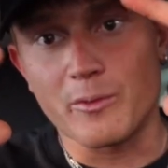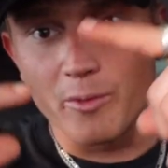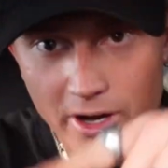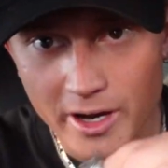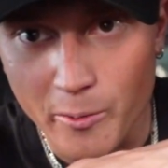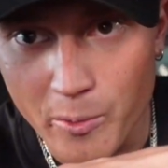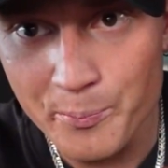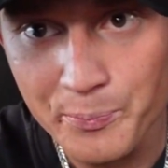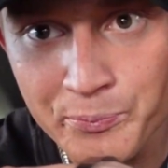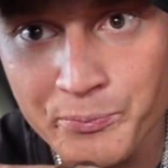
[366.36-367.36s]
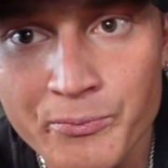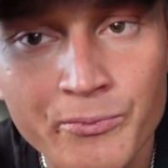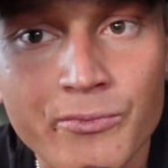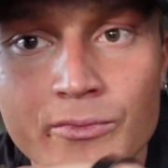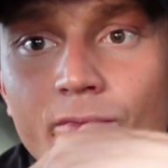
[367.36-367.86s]
tell him what you ate. Tell him what
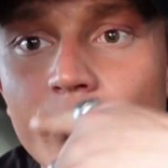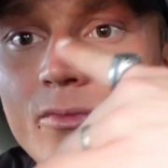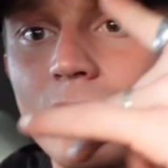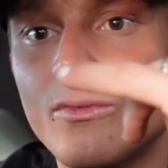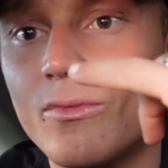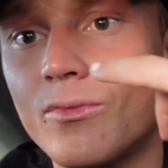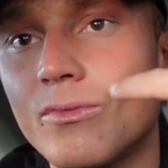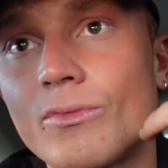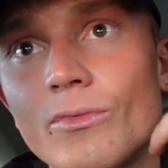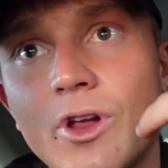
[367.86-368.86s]
you ate so far, bro.